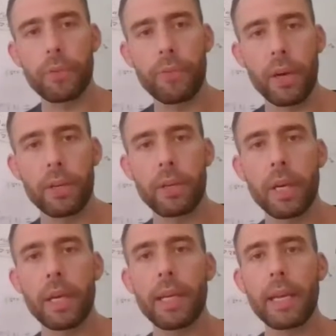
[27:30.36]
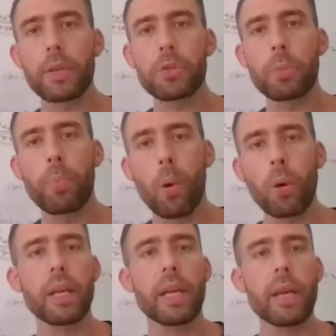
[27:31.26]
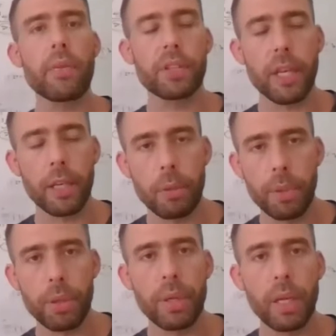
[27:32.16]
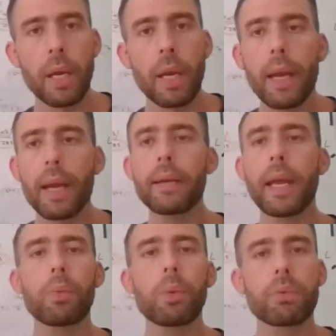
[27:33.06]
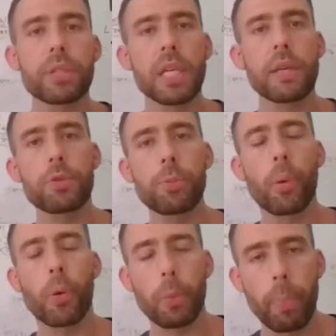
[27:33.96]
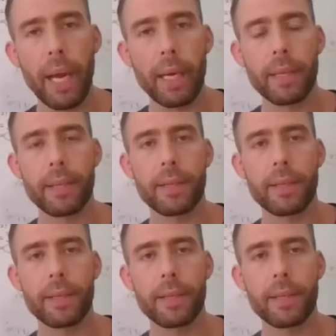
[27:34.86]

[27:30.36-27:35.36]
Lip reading: to the fund. They can support the EtherChain community, and they will receive support back.